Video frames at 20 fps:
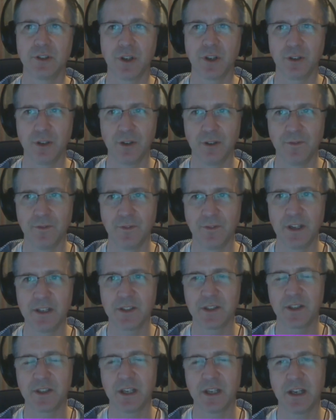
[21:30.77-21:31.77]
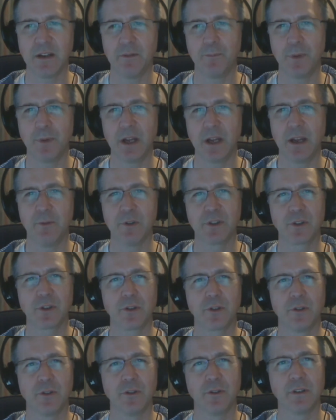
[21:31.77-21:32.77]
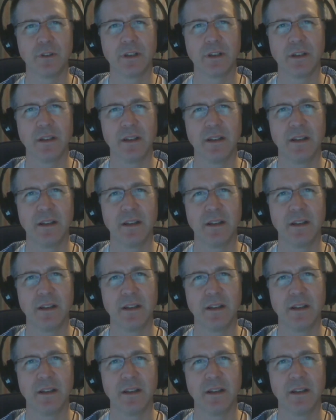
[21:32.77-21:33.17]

John University, but it was called,